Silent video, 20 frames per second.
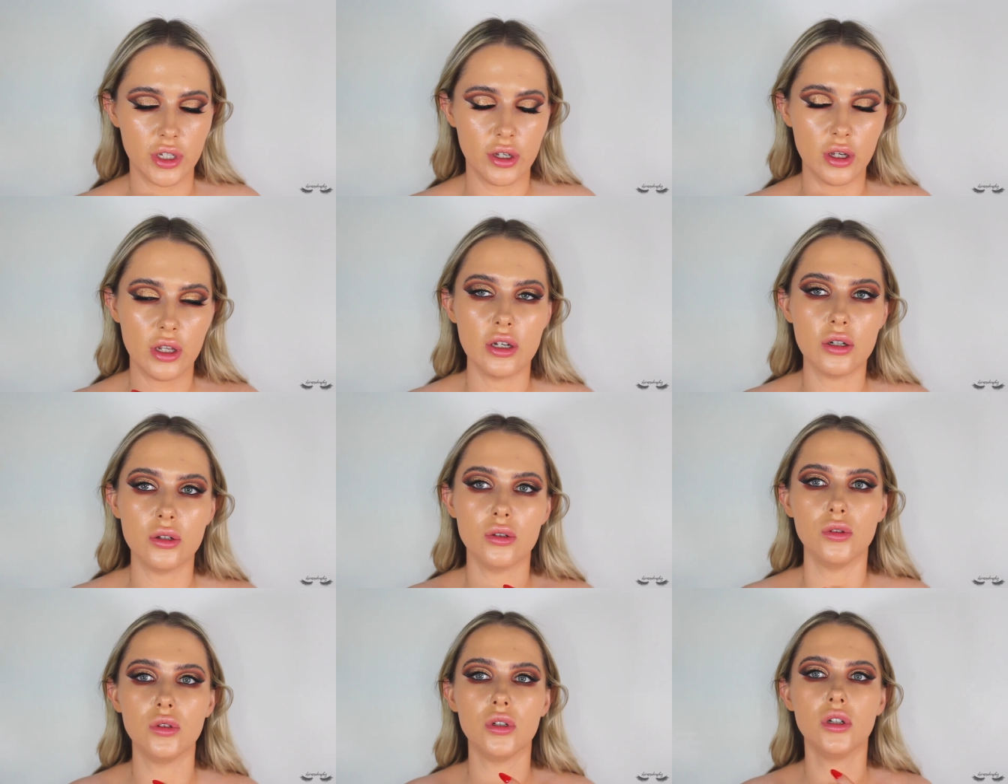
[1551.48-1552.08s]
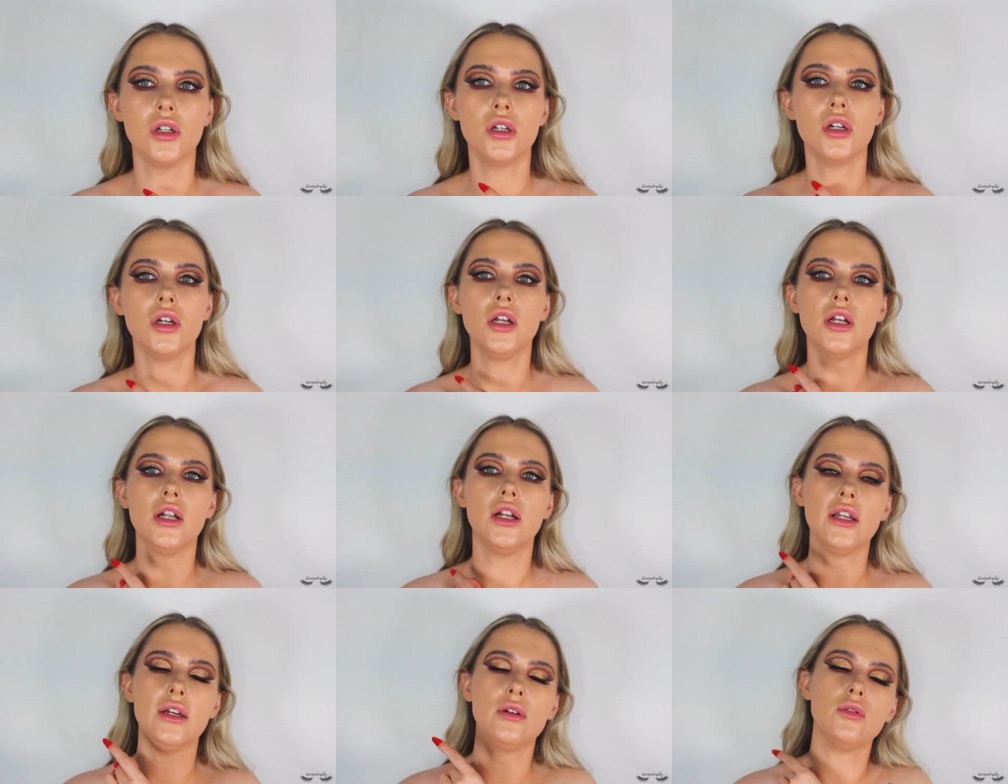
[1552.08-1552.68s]
And it'll,
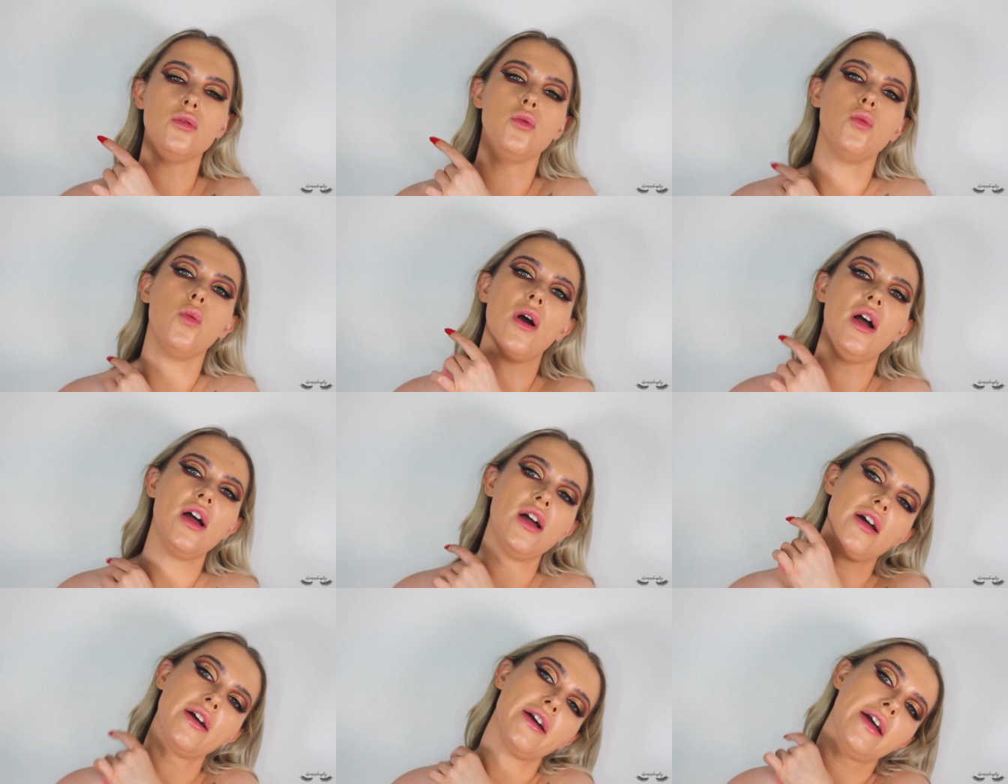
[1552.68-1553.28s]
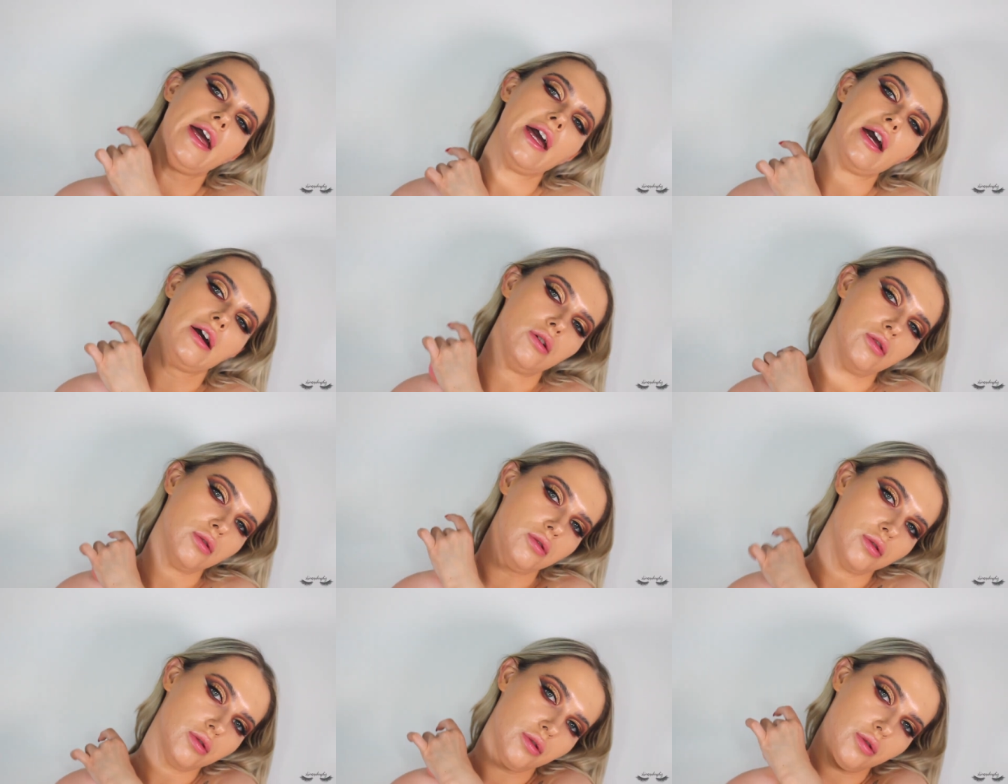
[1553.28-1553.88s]
it'll work
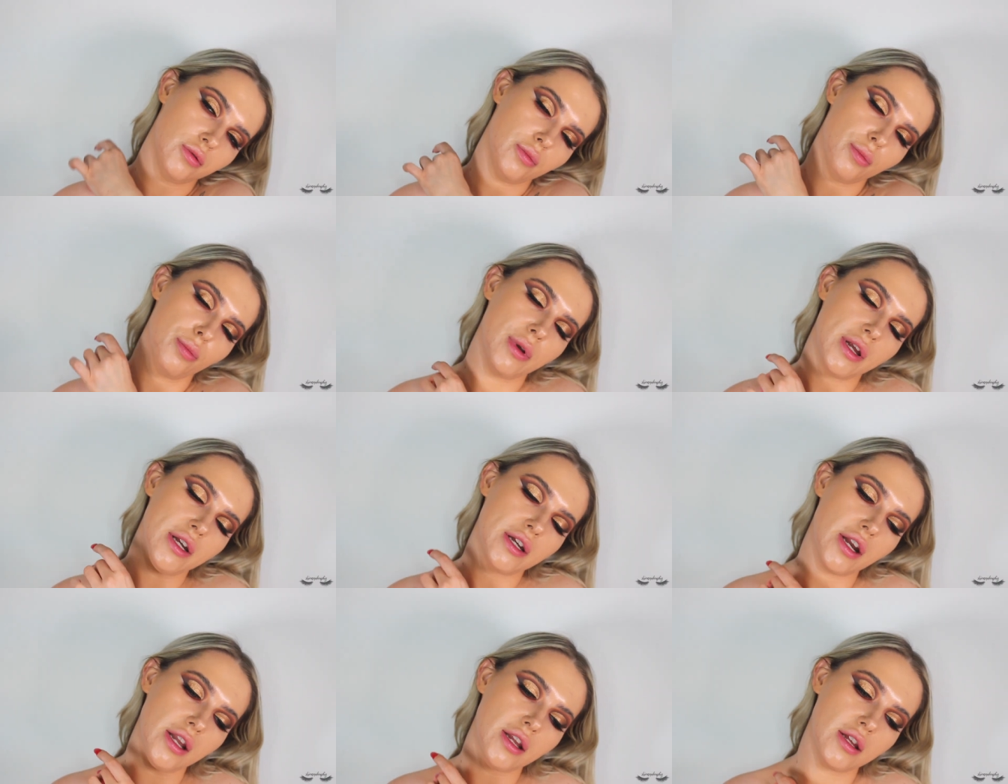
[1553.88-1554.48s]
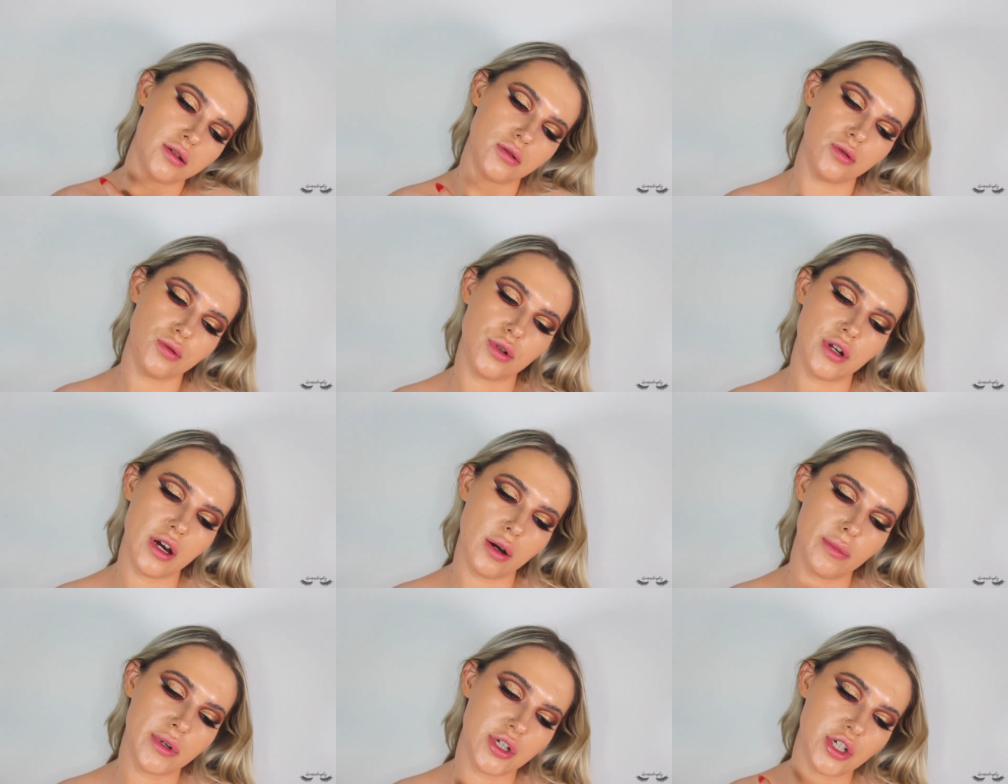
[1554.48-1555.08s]
out, blending this all
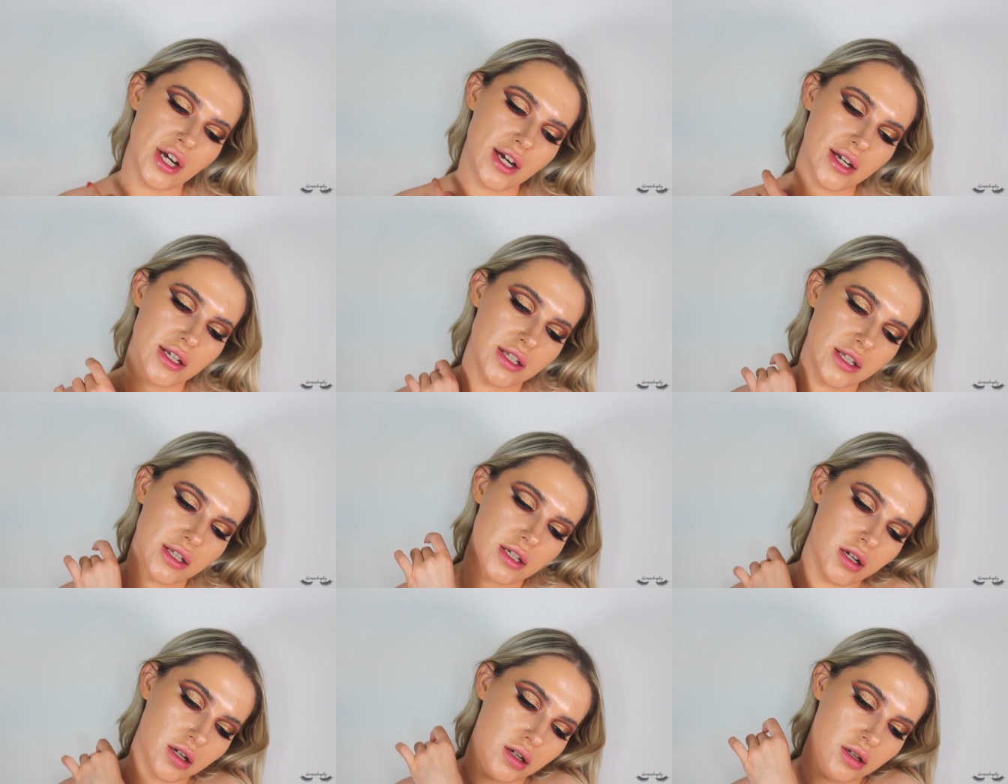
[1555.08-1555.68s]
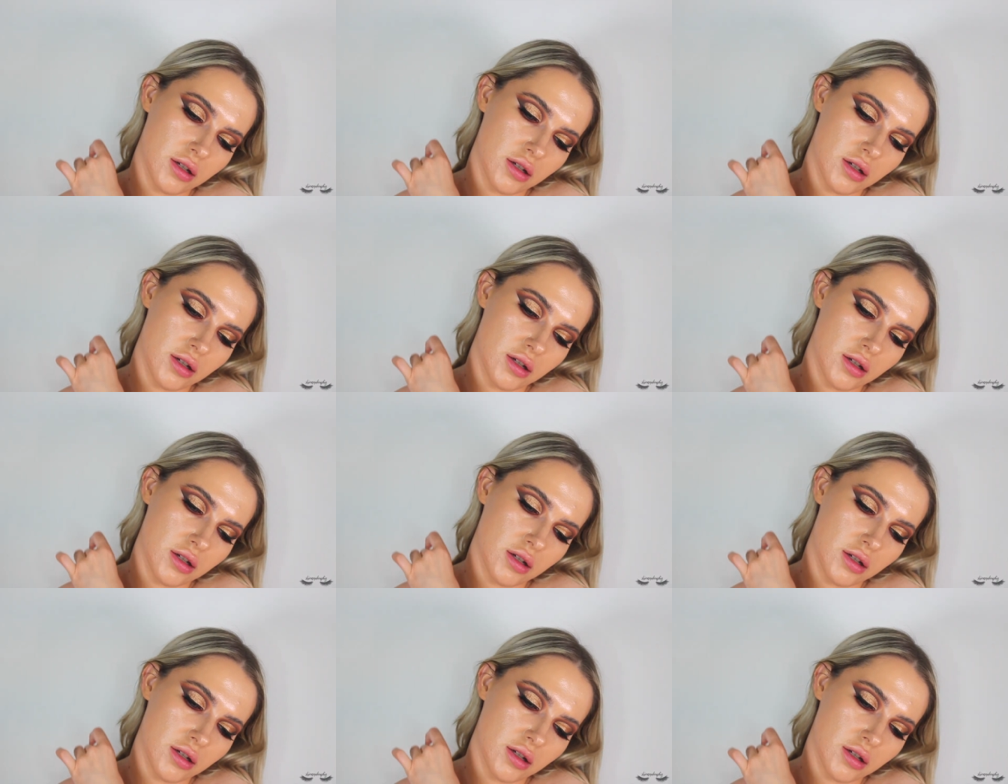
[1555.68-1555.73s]
down my chest.